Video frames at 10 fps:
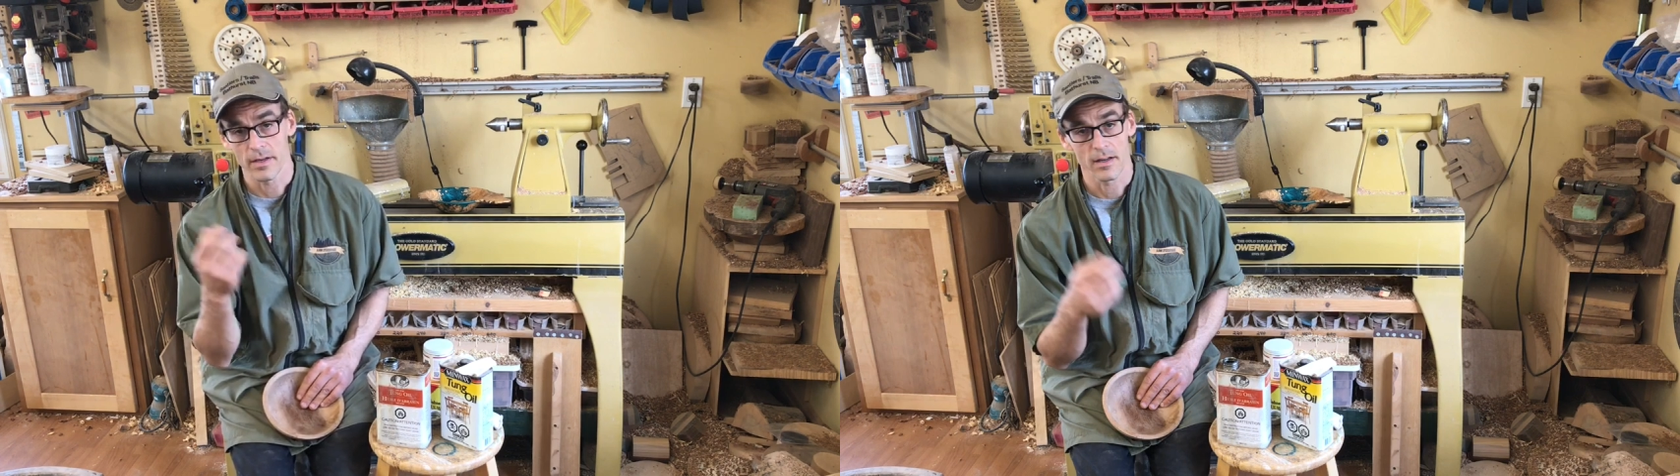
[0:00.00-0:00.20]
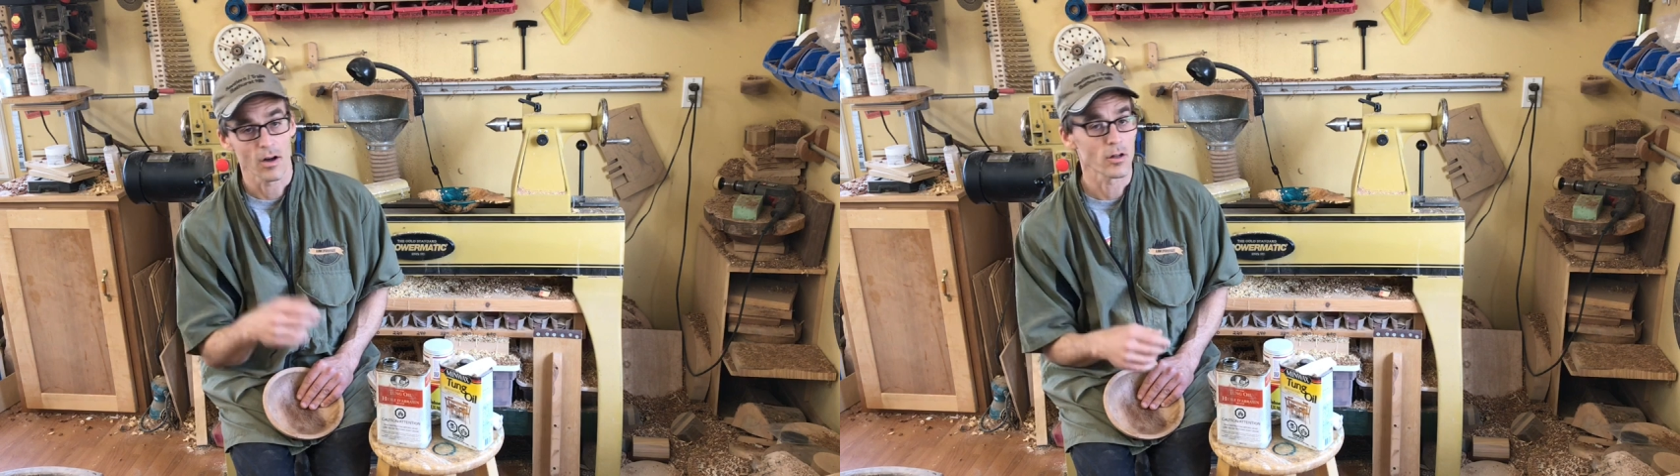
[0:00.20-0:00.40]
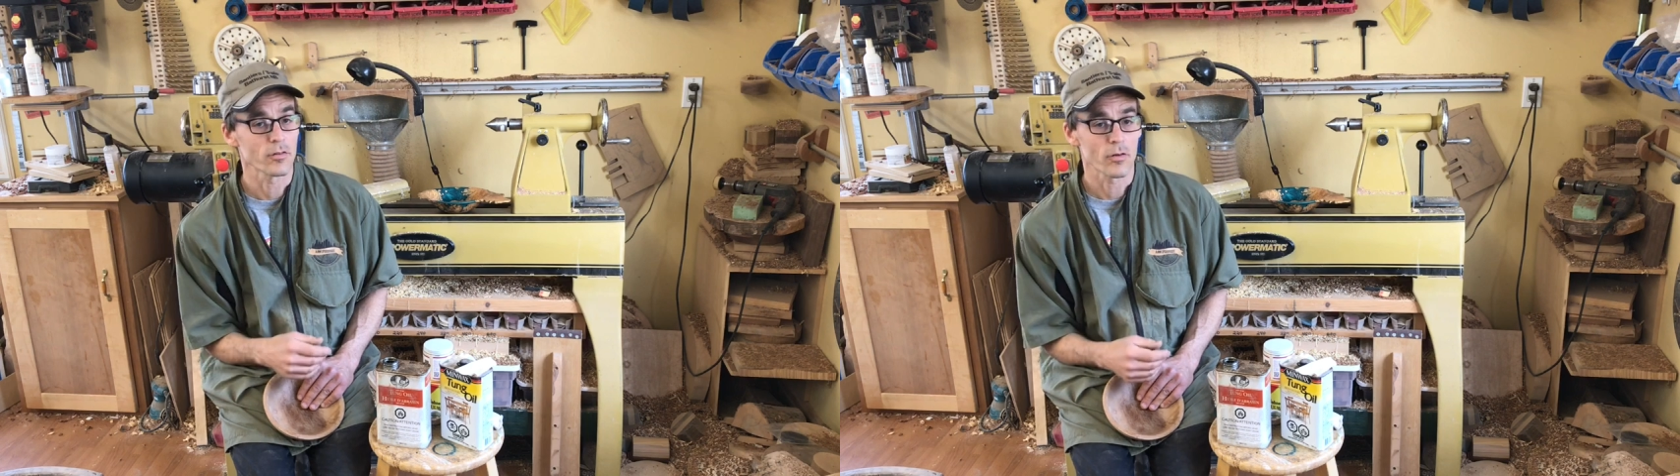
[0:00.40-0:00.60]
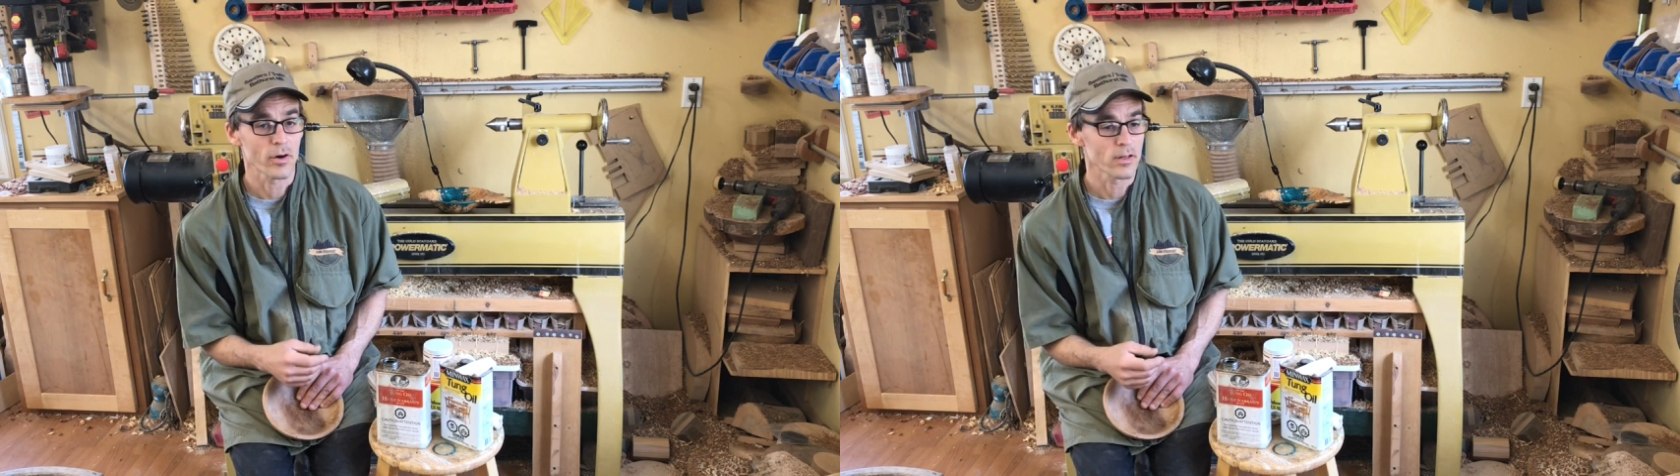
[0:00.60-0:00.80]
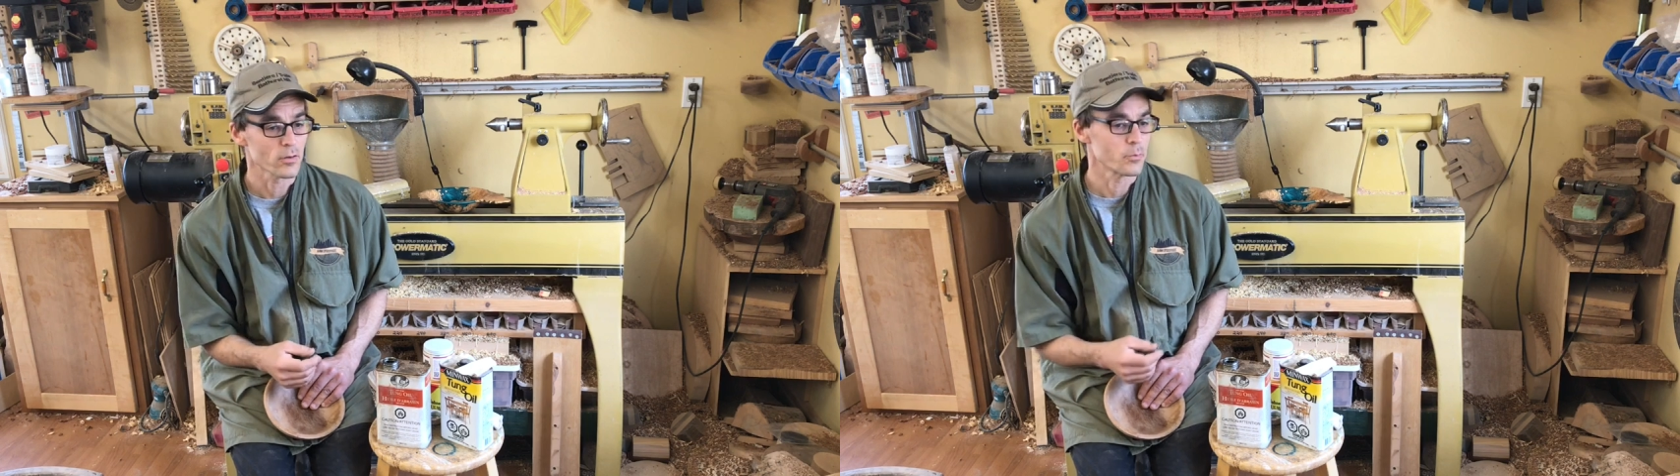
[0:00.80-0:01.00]
olive
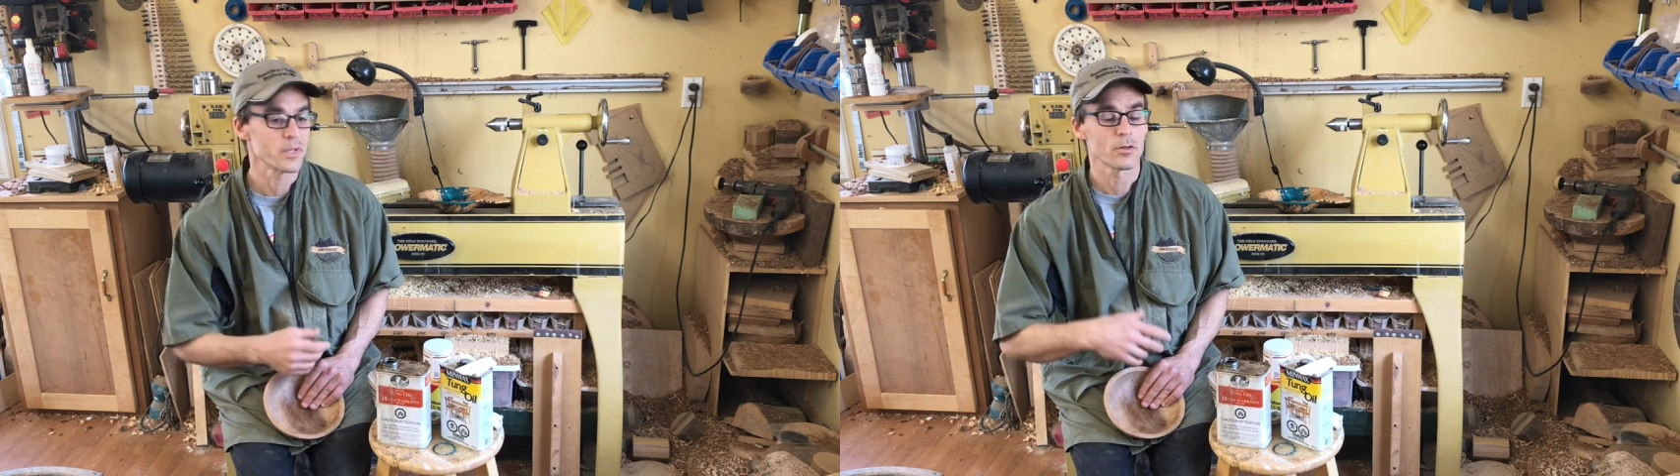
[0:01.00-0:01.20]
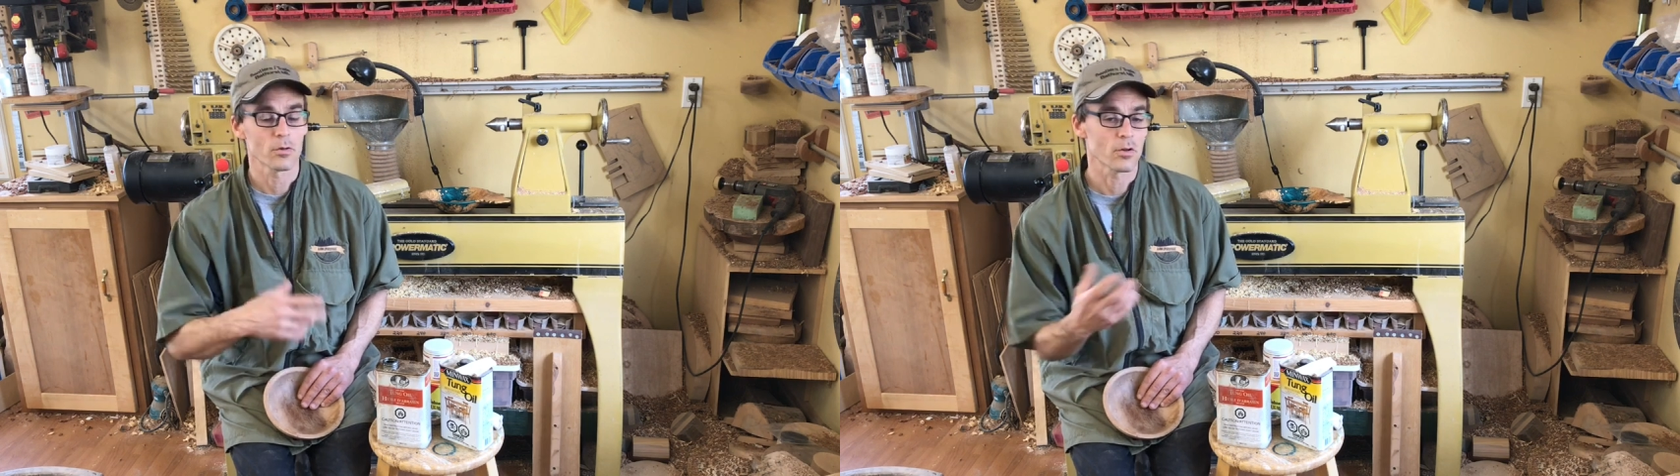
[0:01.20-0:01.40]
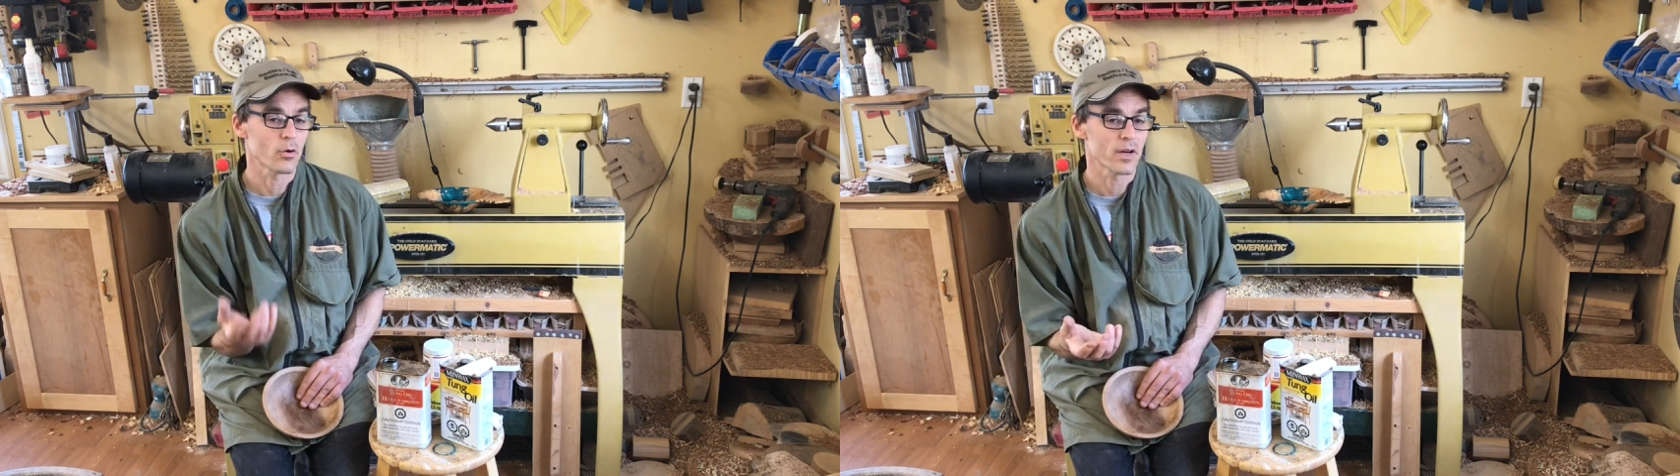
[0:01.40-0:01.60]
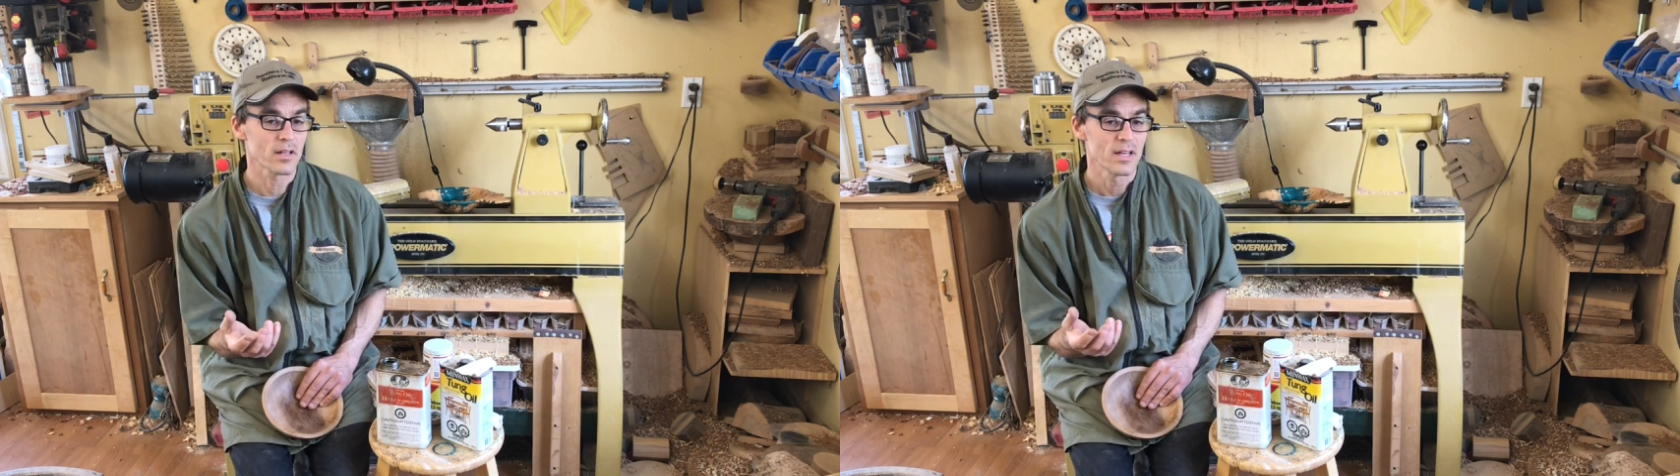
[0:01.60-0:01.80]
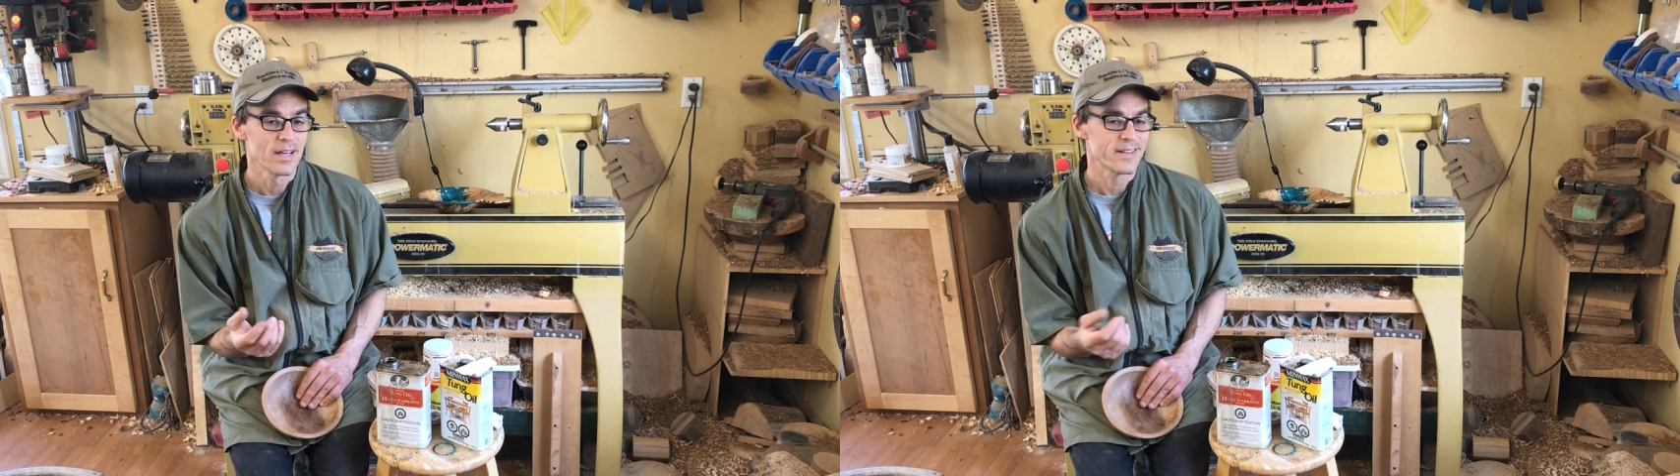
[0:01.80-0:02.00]
oil or mineral oil,